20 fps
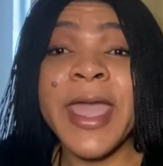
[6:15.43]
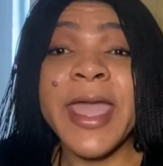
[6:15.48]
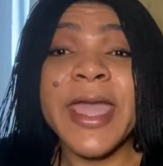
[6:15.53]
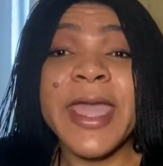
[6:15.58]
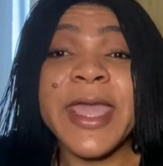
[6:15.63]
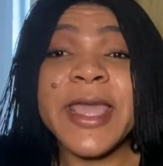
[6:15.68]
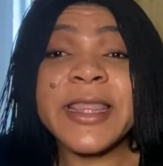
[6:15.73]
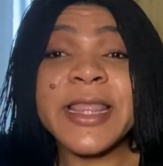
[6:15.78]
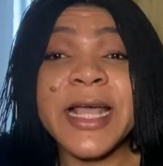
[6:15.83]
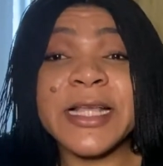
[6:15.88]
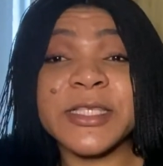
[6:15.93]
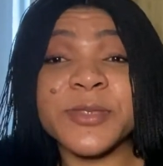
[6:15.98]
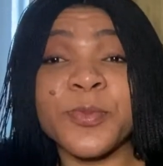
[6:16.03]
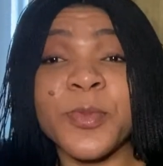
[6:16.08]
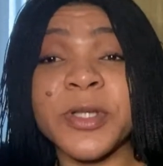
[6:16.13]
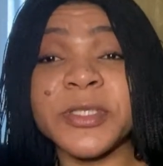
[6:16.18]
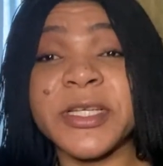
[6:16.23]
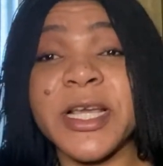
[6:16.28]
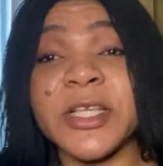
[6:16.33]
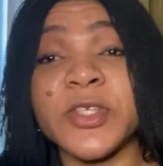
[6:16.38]
In as
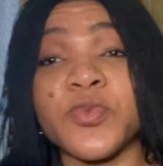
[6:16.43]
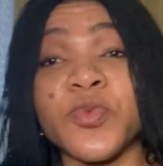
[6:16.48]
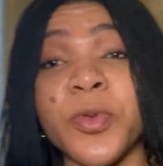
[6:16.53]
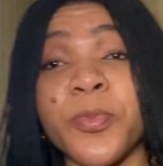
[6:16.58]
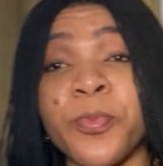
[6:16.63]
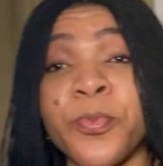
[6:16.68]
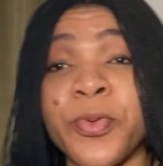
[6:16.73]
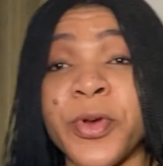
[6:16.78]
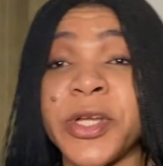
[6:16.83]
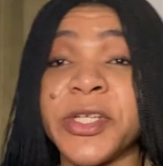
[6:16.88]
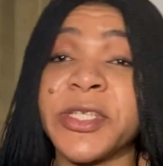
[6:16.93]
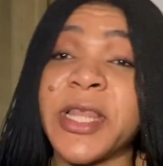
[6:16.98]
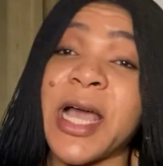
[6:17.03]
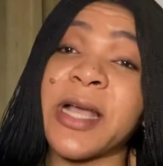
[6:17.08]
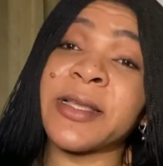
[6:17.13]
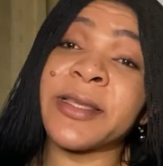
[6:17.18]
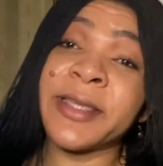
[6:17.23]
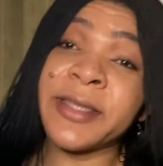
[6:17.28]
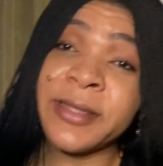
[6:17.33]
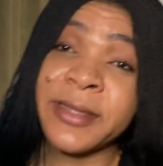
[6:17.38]
much as we pray
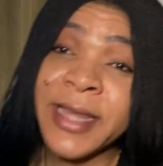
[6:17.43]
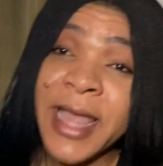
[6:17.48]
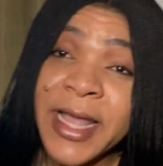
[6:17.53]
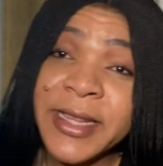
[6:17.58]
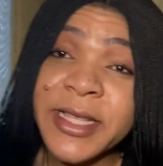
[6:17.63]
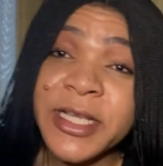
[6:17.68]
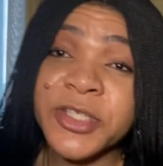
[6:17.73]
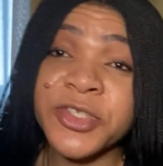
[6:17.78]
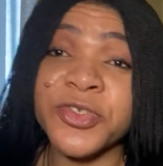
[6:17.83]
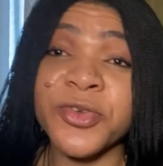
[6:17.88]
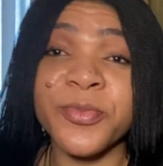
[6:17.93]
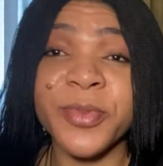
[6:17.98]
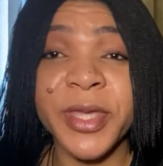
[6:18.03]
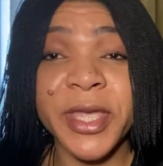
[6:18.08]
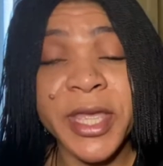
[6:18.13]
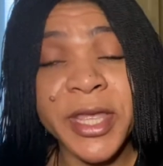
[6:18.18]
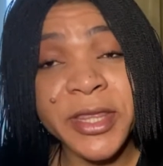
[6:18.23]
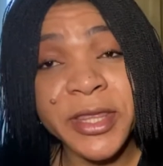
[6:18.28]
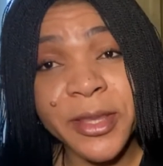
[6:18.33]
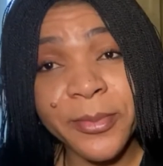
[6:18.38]
that ladies should be
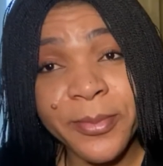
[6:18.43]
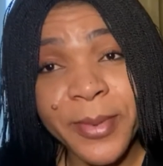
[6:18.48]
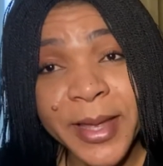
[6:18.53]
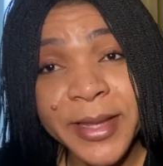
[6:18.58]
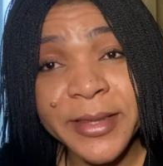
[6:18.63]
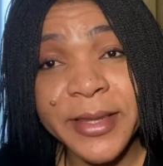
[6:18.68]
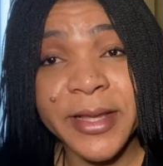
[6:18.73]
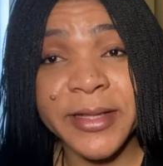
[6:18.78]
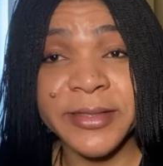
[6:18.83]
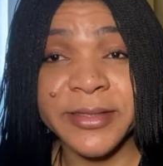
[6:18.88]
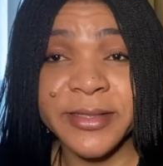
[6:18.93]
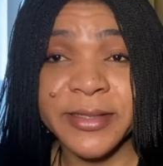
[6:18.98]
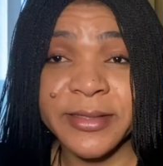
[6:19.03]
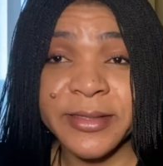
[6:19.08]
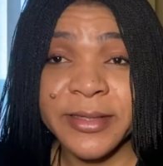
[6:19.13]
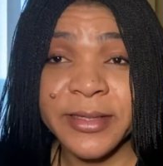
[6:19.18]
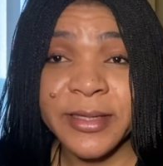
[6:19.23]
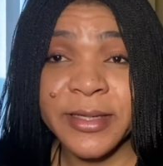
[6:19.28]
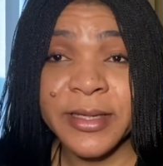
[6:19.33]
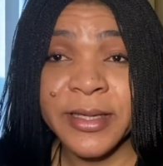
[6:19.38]
independent,
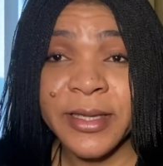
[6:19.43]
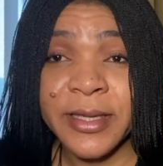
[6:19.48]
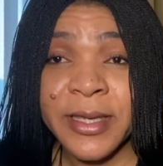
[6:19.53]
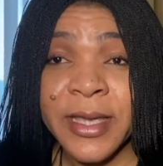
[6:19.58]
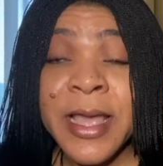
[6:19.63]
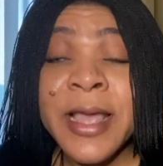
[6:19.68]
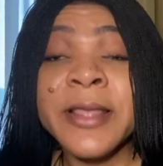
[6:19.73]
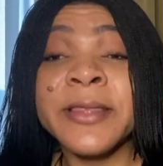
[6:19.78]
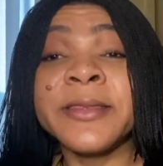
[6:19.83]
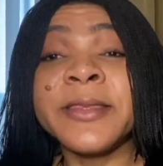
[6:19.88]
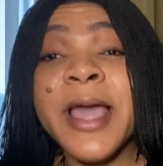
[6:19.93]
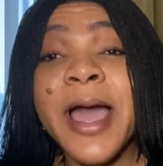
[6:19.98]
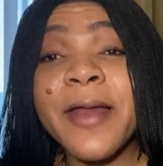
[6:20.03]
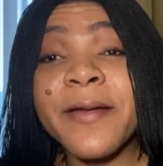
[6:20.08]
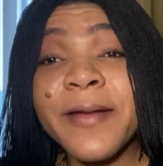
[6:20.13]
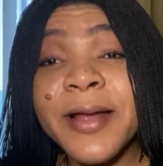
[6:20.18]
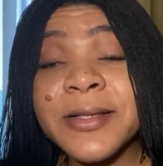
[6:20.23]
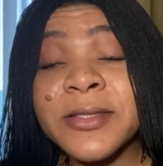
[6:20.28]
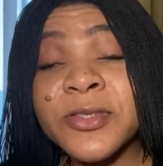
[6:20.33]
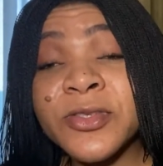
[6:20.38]
there
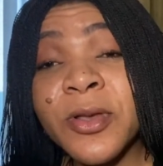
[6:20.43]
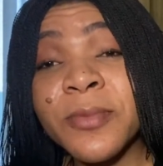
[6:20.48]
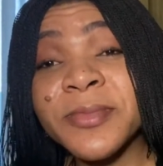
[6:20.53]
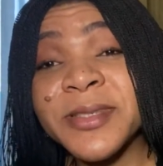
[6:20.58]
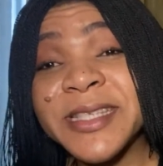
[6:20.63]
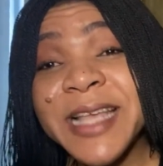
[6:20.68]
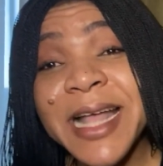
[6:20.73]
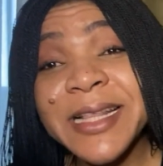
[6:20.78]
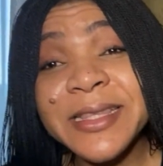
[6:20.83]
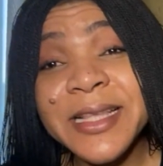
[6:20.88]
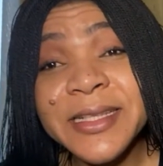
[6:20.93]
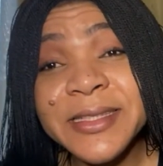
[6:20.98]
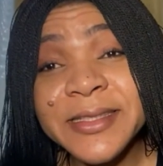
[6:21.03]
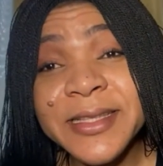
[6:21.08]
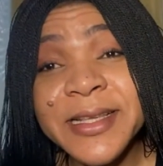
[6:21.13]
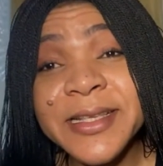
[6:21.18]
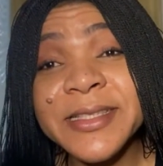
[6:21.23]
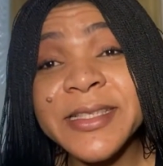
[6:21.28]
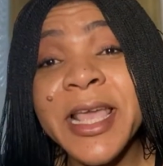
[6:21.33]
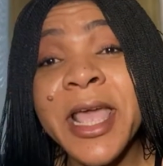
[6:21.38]
are some certain
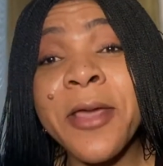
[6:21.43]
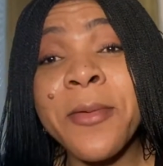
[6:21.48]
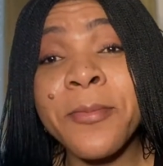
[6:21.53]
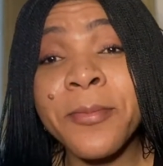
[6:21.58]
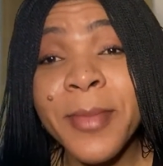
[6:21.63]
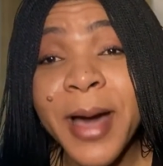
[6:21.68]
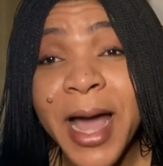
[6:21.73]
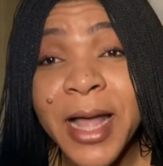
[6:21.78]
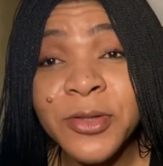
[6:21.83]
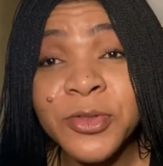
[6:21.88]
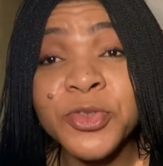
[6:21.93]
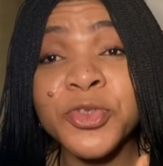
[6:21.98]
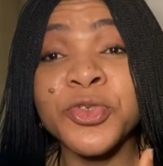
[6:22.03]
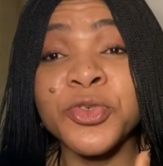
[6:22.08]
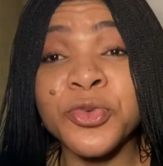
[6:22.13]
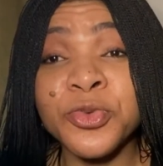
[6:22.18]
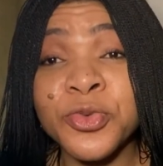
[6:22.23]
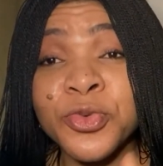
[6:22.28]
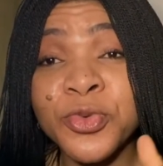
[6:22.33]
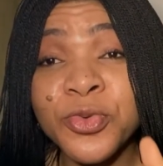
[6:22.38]
things a man
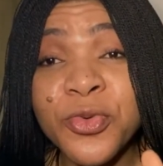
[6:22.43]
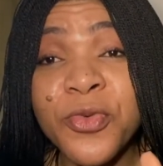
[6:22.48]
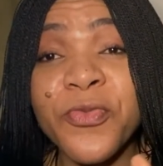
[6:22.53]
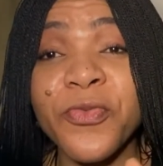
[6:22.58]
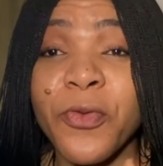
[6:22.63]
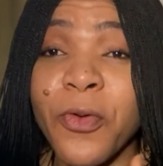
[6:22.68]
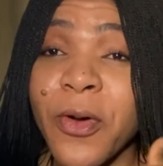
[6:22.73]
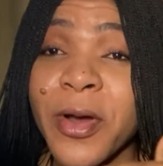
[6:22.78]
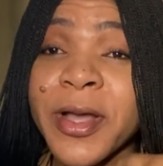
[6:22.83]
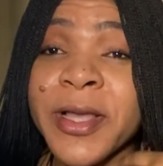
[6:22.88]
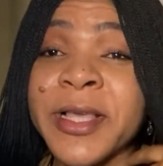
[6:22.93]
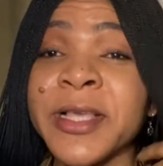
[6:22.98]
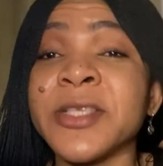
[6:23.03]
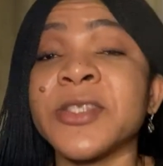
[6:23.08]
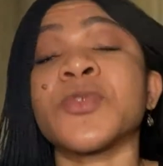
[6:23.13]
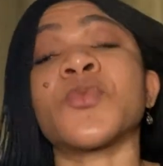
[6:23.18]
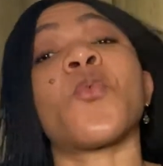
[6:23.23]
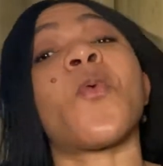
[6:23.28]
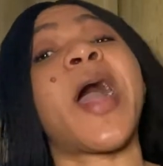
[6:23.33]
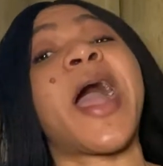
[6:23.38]
should do for
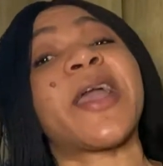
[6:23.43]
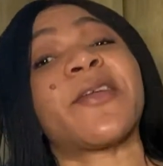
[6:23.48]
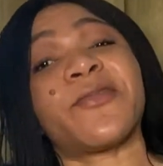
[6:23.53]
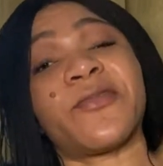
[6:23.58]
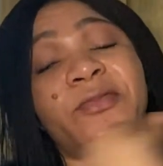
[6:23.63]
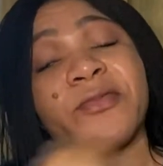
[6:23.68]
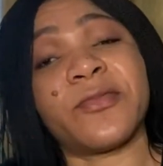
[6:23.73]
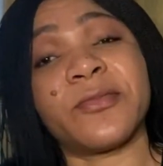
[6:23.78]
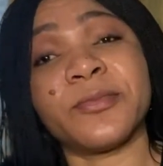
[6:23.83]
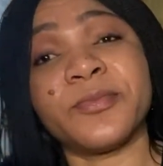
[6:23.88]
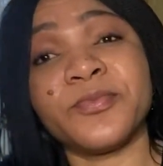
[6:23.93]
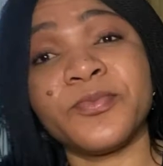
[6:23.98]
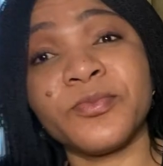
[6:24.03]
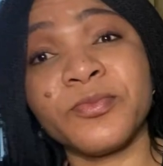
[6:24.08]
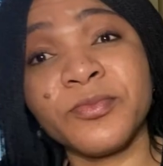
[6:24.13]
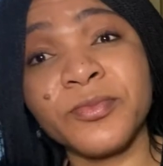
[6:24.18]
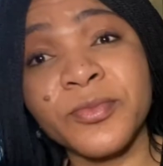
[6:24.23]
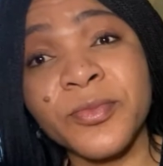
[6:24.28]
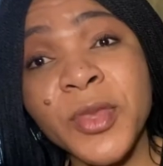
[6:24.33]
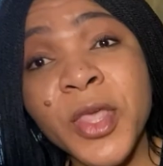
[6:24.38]
his wife.
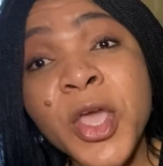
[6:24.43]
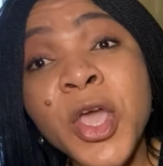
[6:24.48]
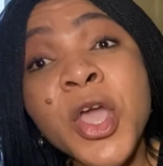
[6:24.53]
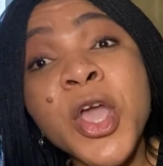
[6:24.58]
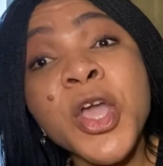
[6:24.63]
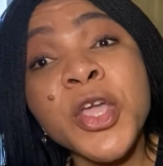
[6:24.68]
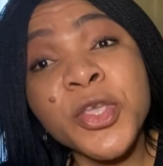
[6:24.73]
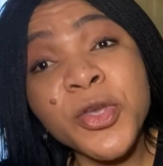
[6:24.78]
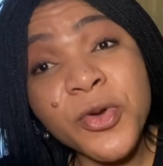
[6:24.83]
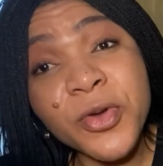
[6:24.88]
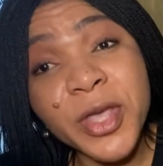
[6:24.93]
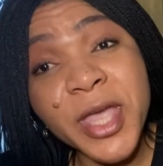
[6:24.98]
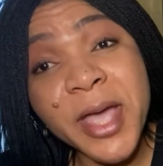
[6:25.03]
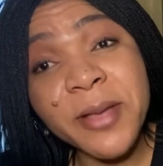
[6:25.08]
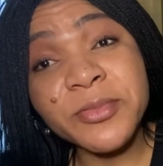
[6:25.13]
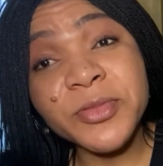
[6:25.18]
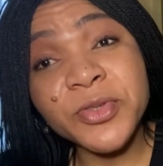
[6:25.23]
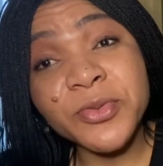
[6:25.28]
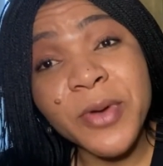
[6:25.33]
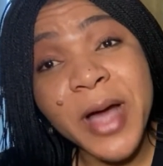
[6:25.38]
You
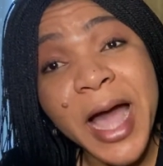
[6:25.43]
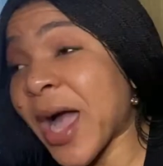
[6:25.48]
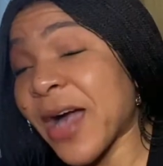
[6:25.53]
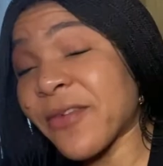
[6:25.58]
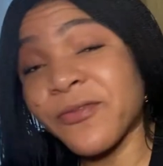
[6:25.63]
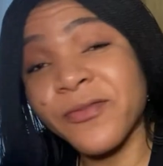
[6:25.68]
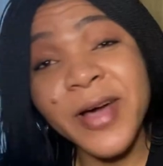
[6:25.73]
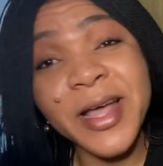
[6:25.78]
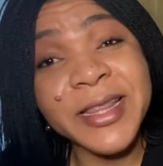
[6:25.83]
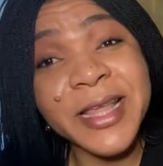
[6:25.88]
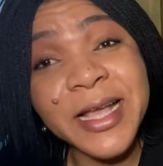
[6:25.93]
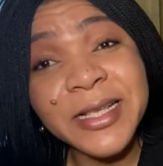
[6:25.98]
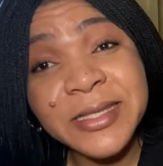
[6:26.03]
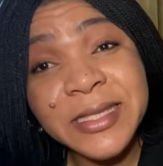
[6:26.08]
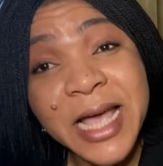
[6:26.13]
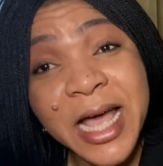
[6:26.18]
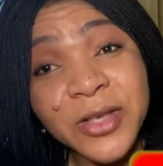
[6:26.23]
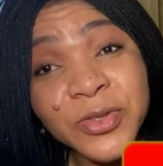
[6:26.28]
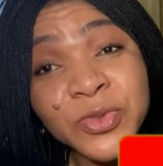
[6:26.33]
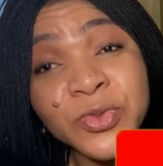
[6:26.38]
came to her father's
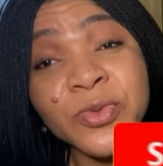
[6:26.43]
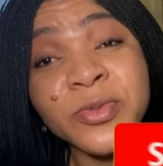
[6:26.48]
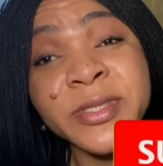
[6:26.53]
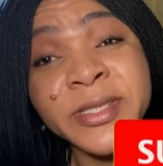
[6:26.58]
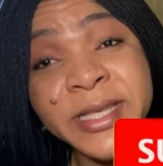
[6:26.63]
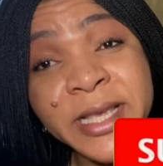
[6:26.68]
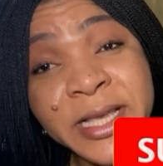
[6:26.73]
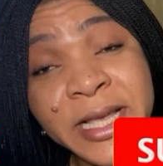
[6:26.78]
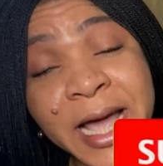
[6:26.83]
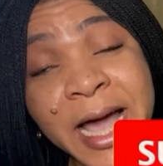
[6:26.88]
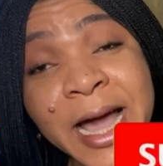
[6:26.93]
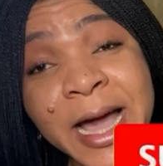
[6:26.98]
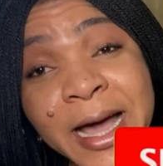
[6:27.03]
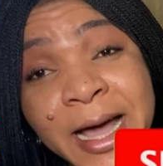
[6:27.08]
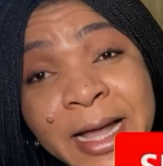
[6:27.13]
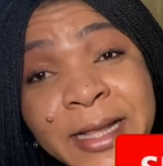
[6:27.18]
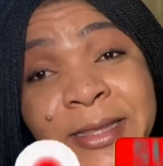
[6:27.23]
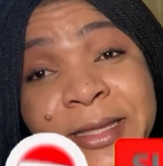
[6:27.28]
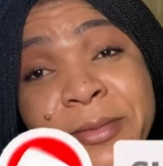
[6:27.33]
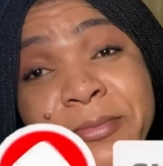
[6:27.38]
house to seek her
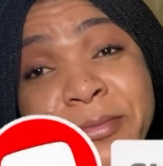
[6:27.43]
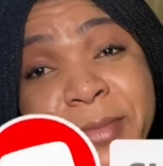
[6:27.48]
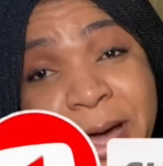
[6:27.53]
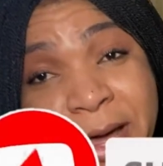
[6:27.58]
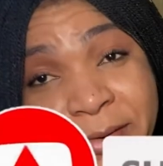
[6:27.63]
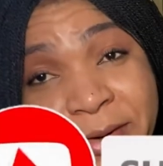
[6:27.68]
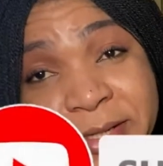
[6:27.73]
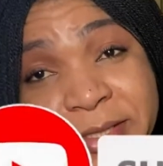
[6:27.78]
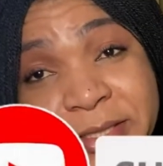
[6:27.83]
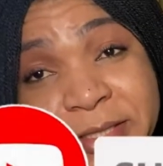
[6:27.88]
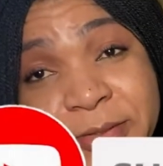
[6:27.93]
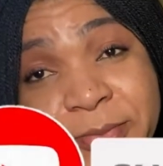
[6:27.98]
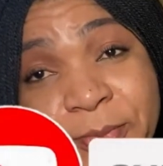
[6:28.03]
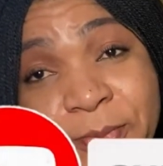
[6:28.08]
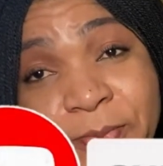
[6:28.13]
hand in marriage.